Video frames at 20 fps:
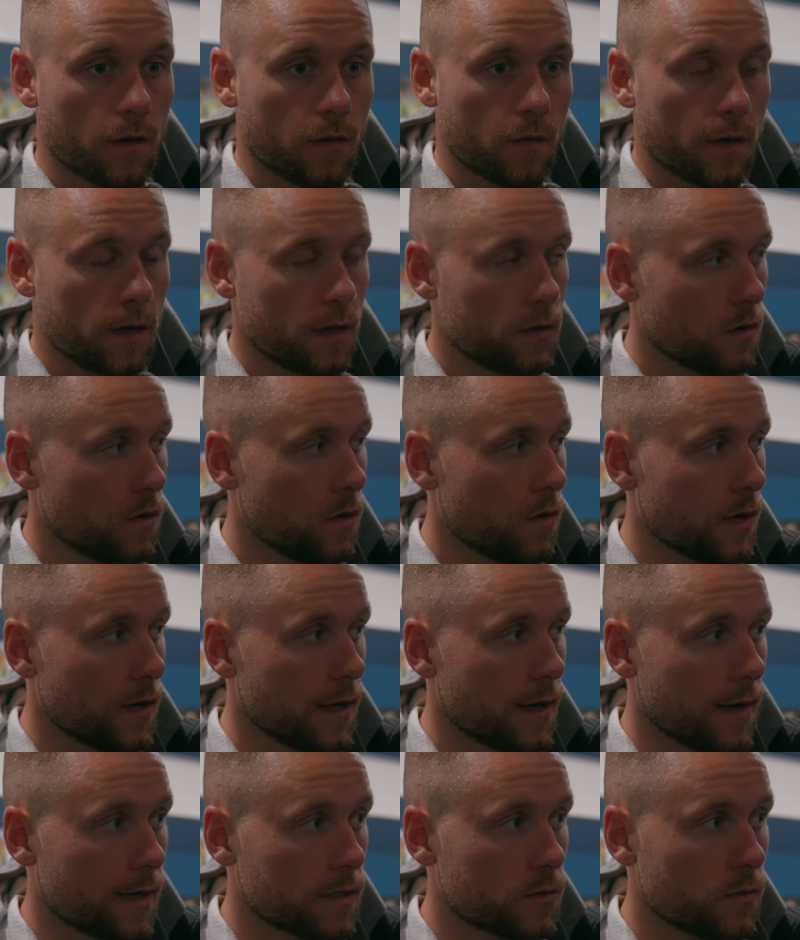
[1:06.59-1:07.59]
We need to go
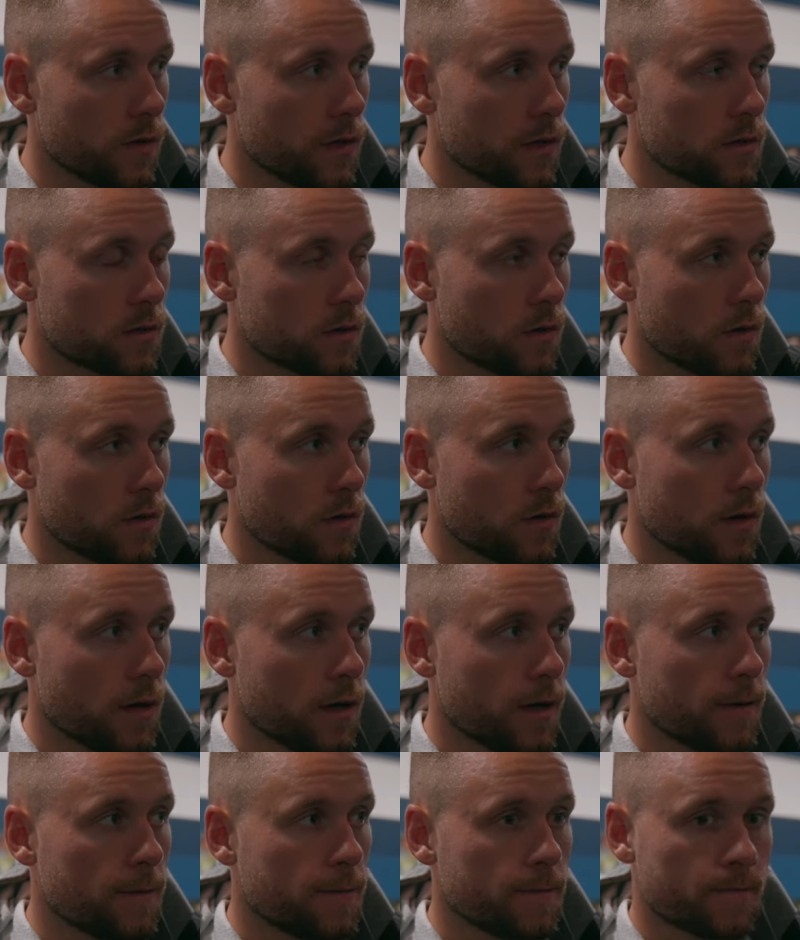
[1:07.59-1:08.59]
again next week.
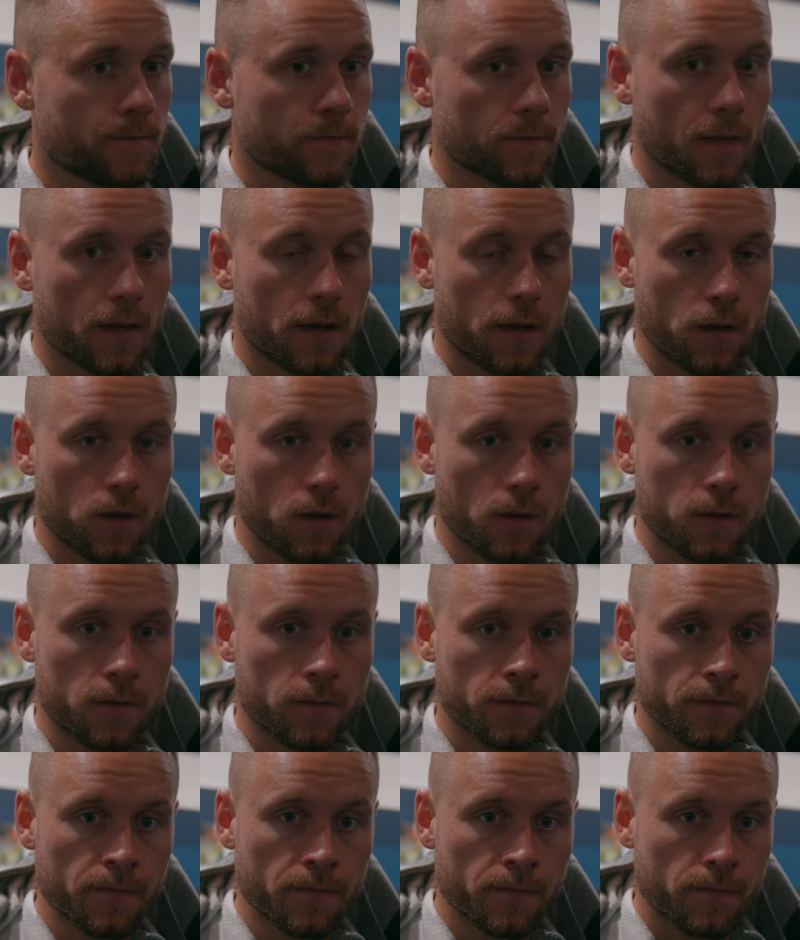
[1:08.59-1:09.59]
So you know,
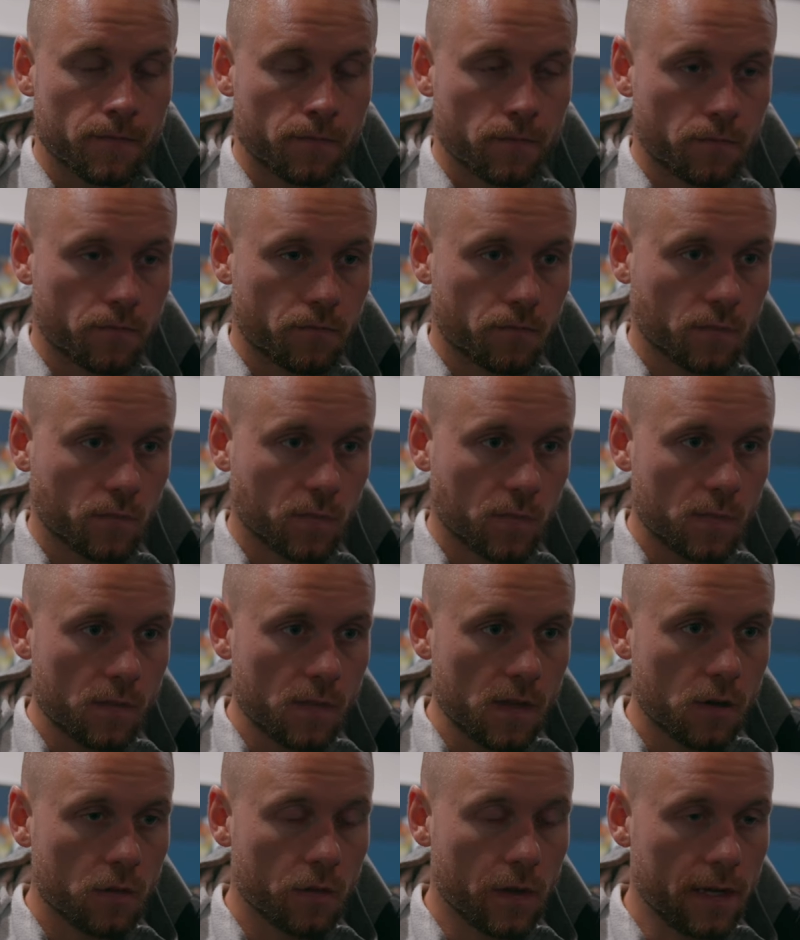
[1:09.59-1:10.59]

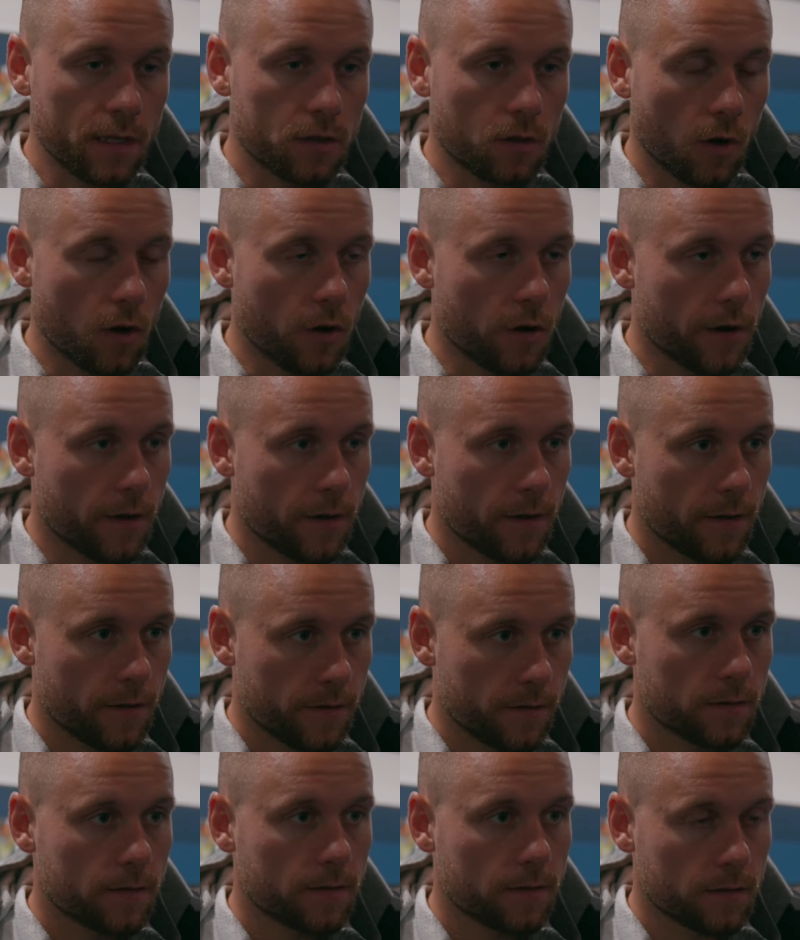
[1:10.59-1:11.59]
we need to learn,
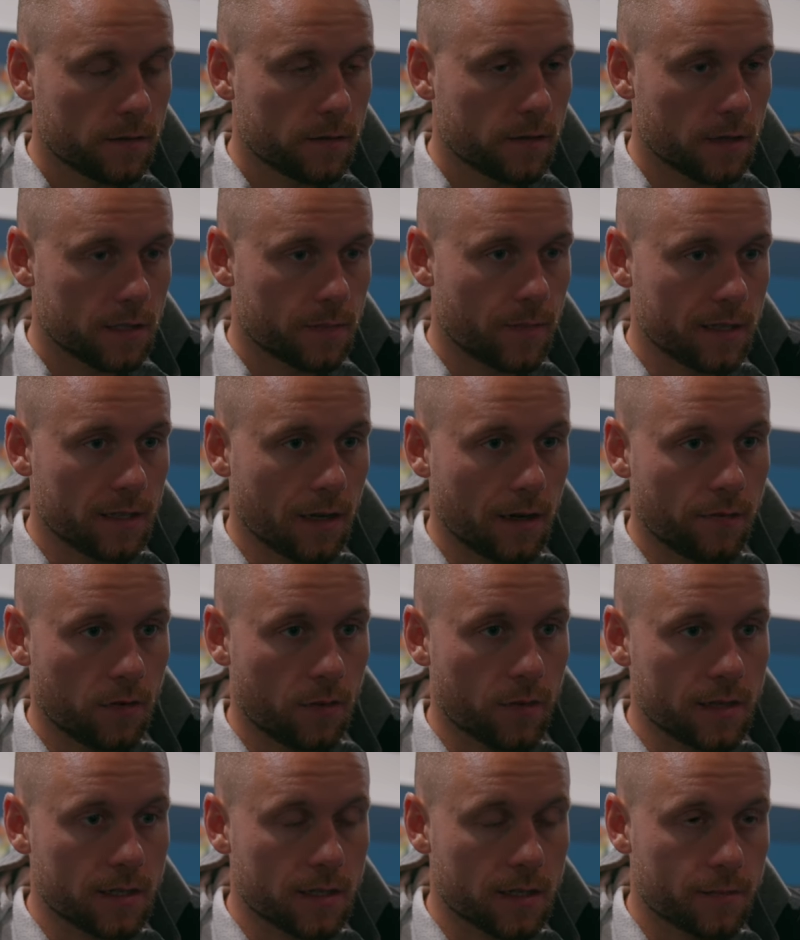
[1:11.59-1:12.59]
especially
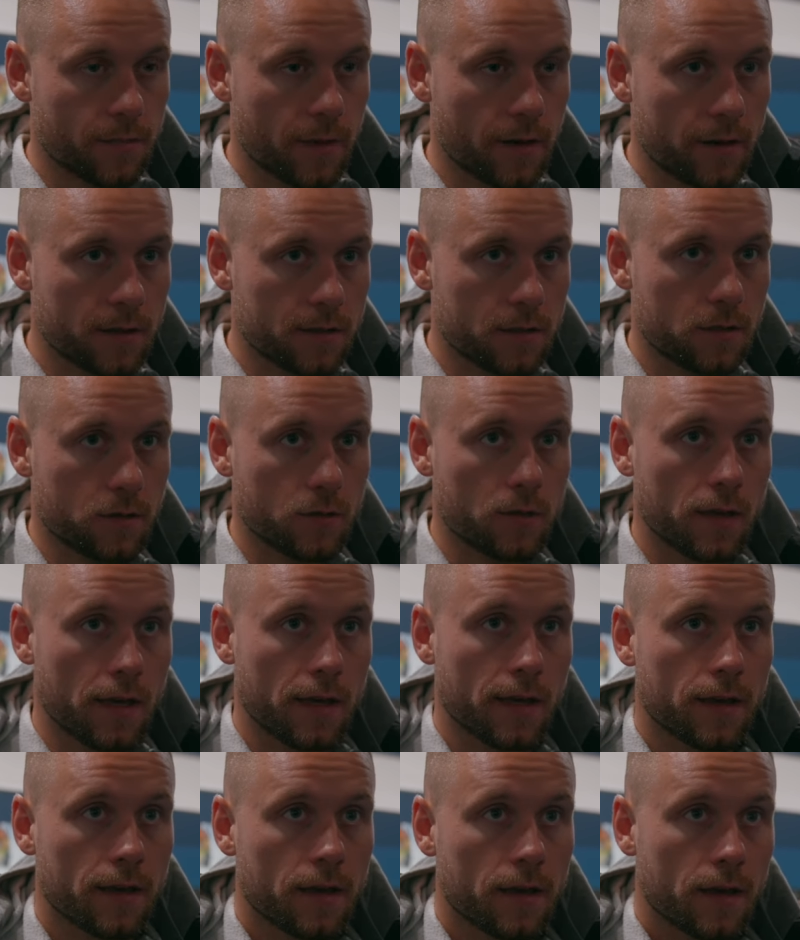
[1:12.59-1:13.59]
from these experiences
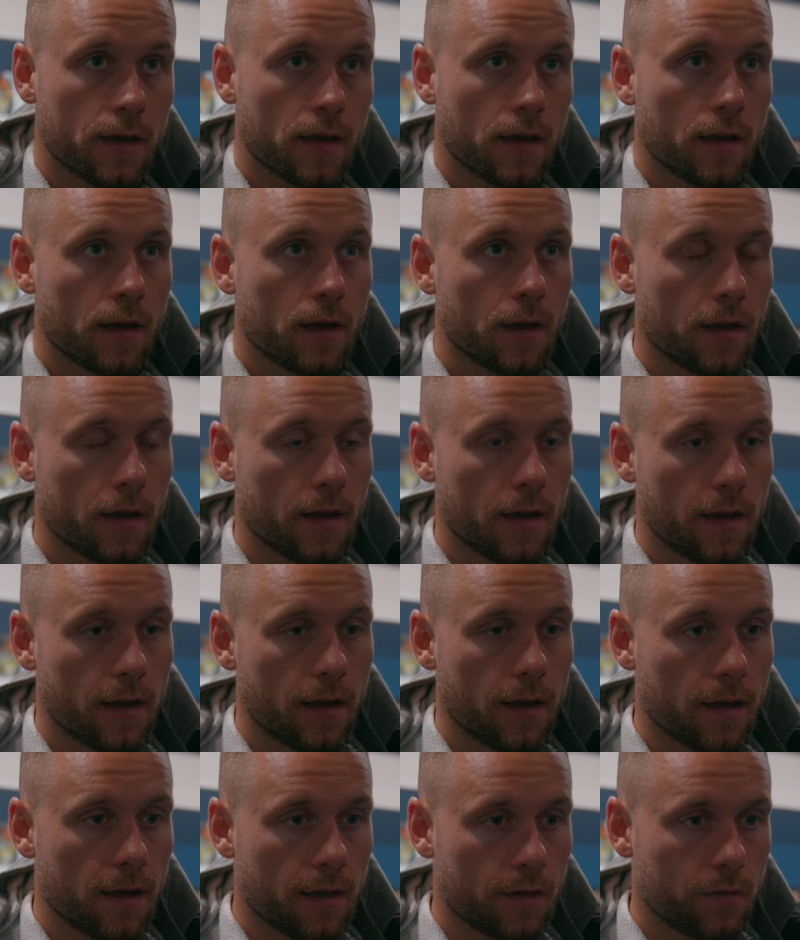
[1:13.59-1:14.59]
today. And
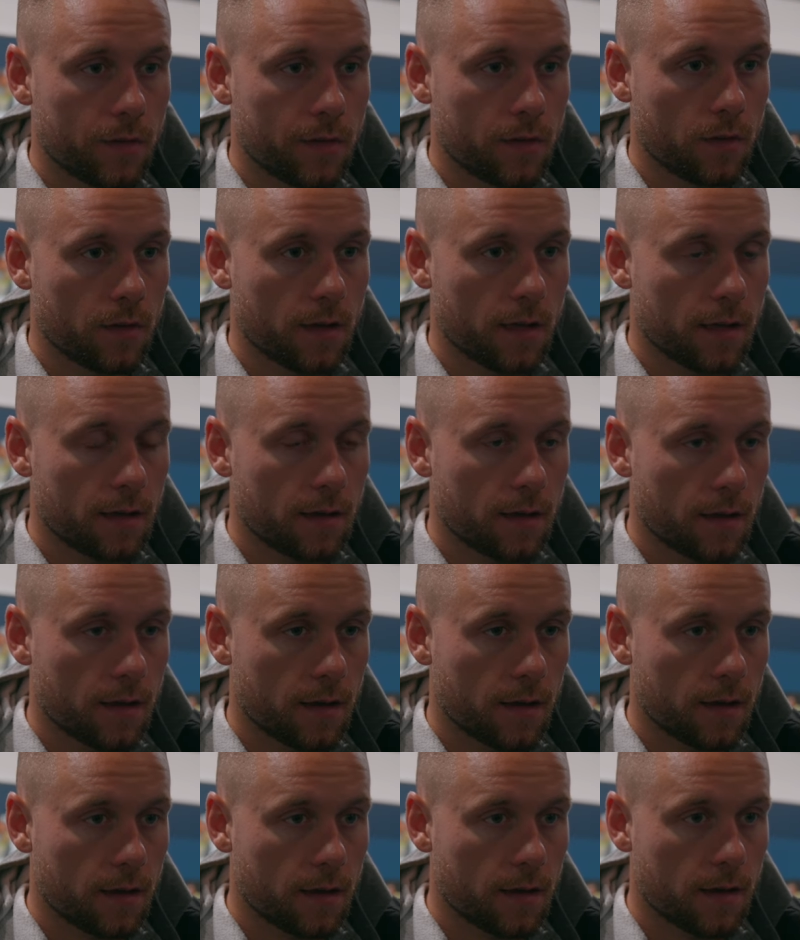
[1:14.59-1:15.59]
if we do that,
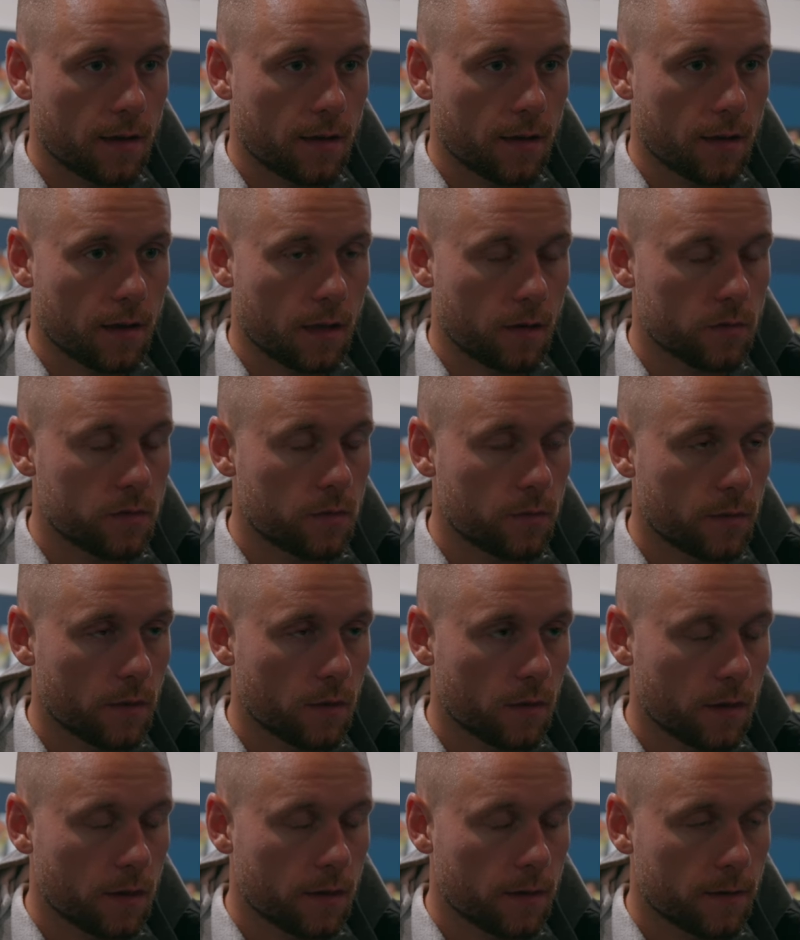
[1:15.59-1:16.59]
then we should be
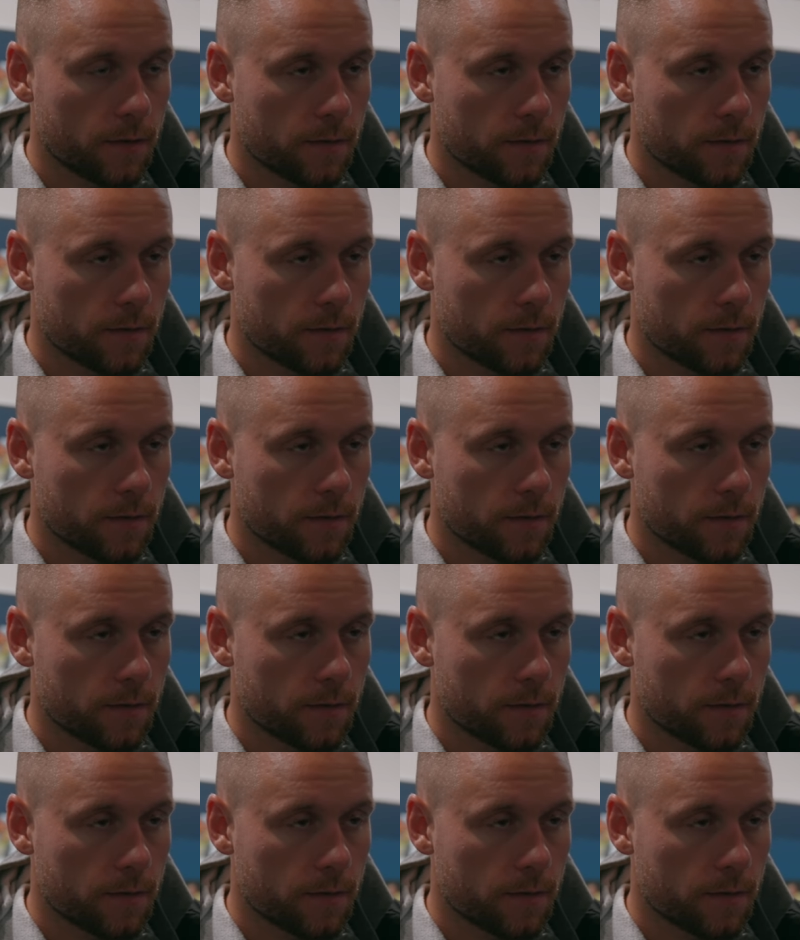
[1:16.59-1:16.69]
okay.